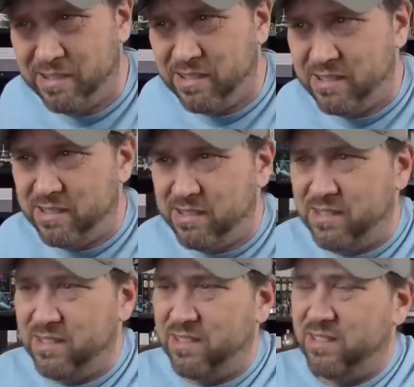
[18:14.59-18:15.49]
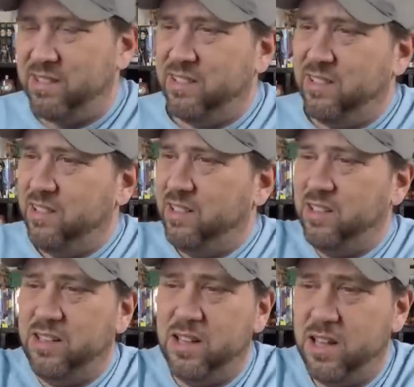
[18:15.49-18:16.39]

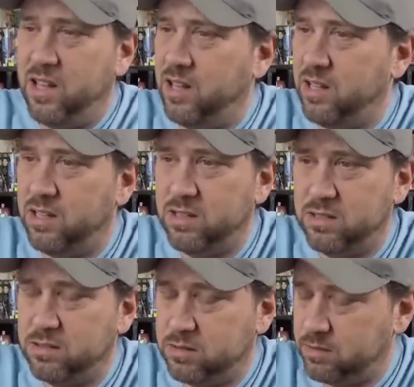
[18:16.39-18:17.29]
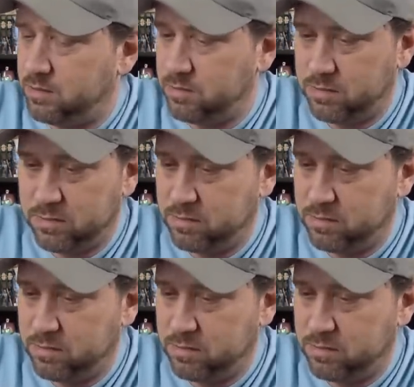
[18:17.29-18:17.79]
(silence)